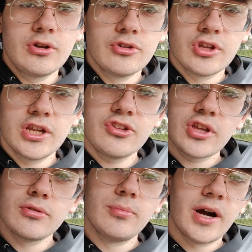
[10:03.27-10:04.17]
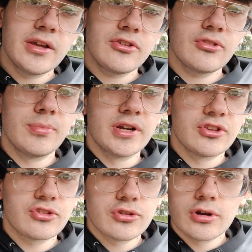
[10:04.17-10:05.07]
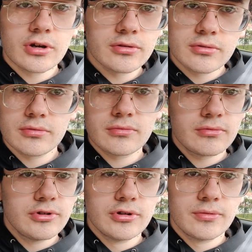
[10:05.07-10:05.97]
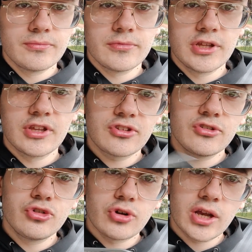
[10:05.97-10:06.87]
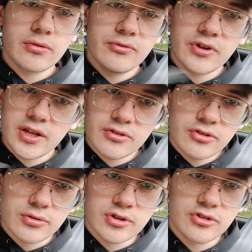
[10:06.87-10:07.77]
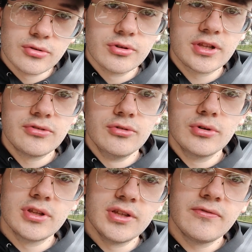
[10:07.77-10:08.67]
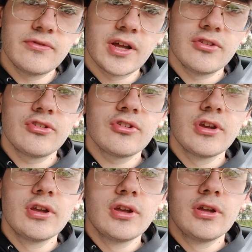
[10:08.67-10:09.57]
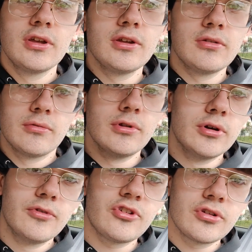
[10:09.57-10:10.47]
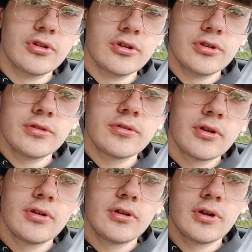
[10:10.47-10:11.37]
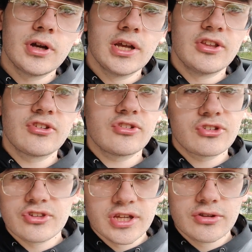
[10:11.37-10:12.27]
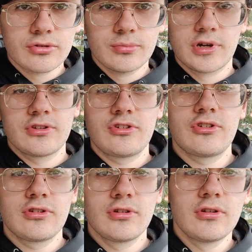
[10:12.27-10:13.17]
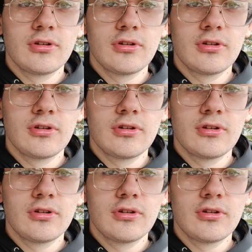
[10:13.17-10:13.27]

because it is angle bias, but it's not, you know, it doesn't drag on fans. You can still do clean fans. Rollovers are good. It doesn't stick too much.